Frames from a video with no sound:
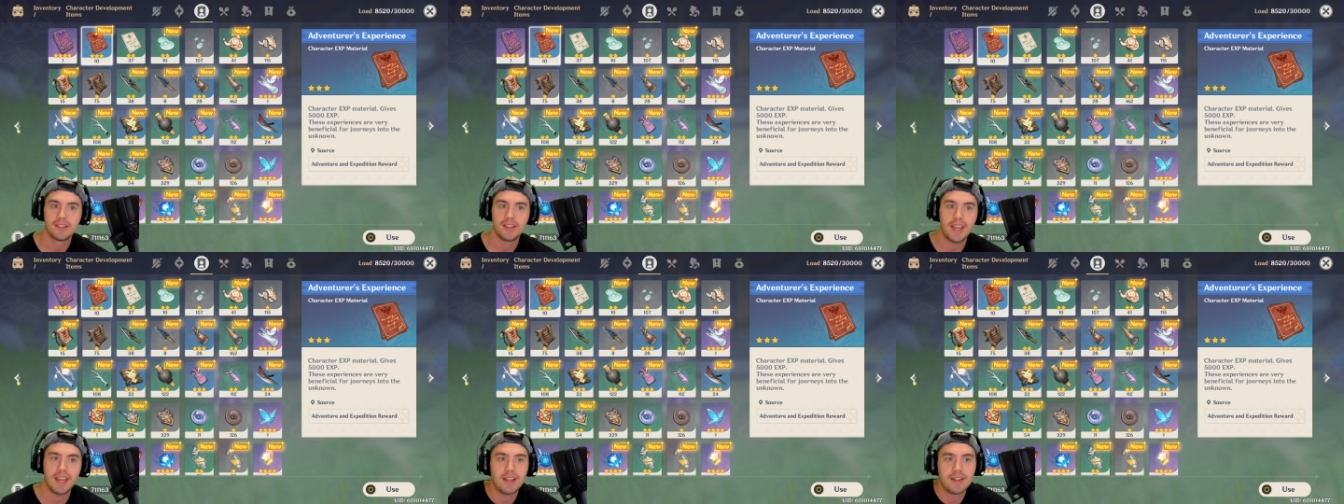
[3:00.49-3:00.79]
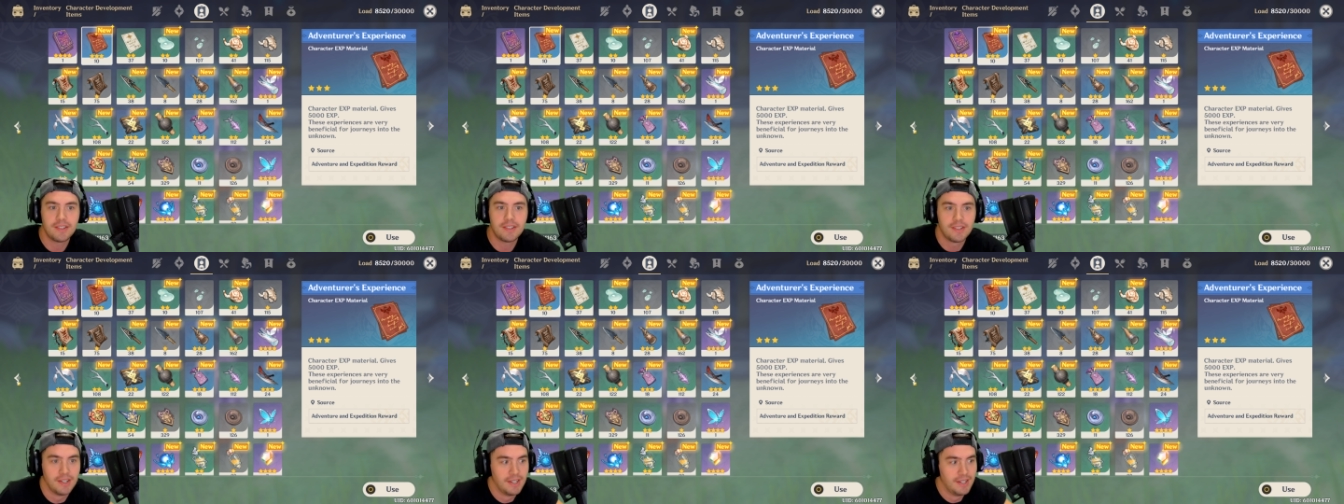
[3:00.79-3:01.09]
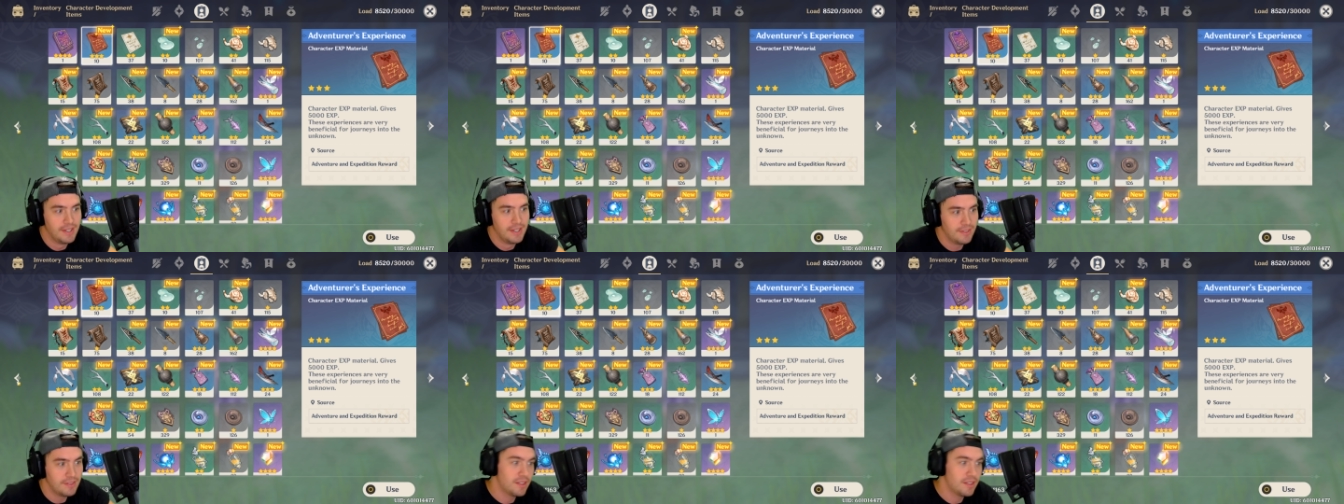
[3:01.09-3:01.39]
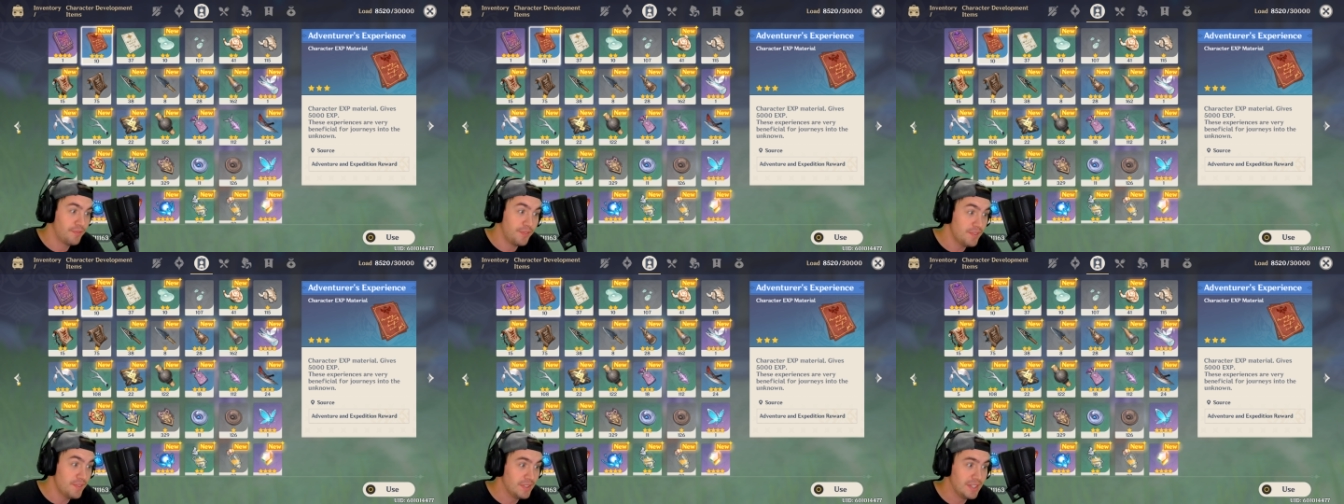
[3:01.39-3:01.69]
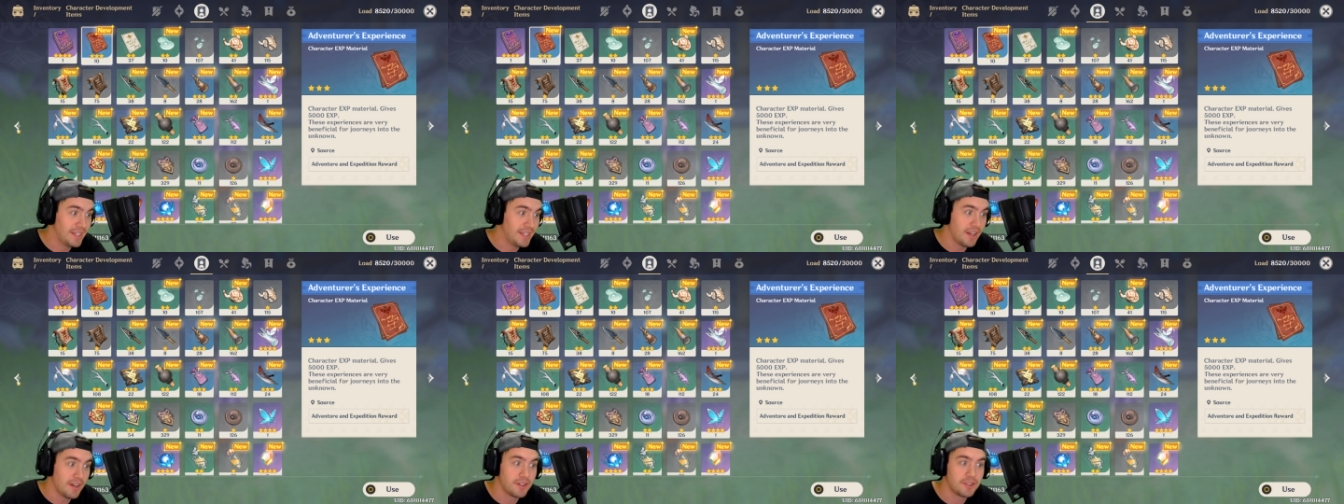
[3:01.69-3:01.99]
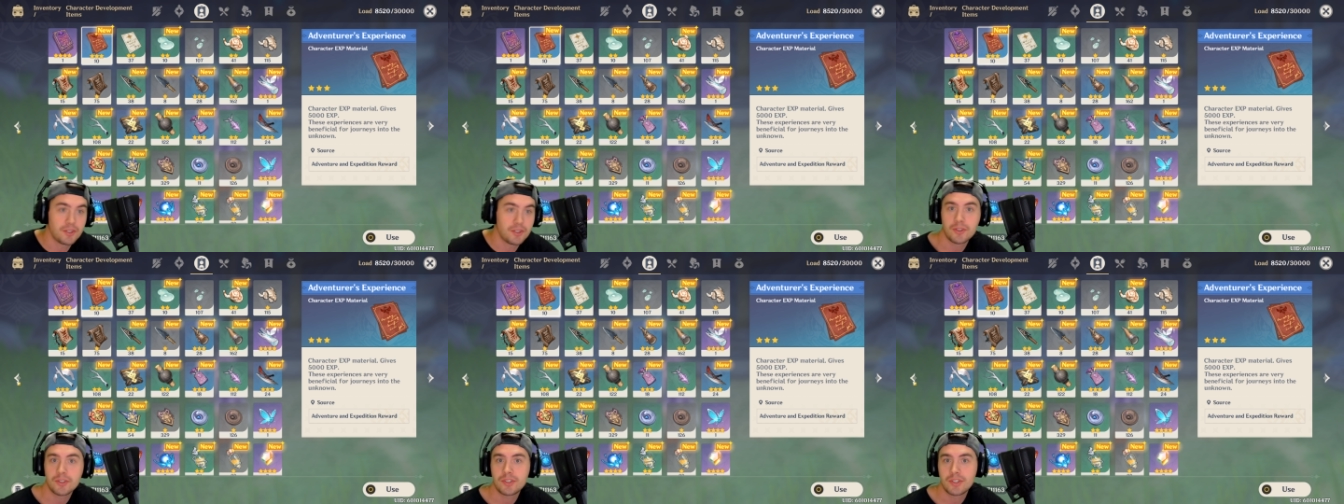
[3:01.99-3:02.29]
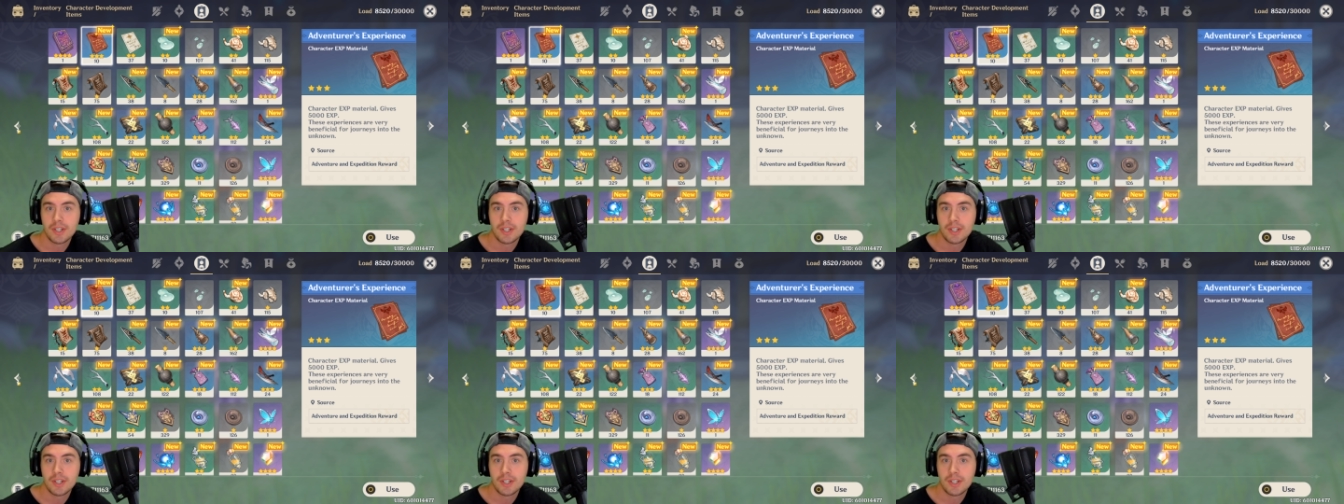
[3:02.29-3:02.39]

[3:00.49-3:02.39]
And the fifty characters,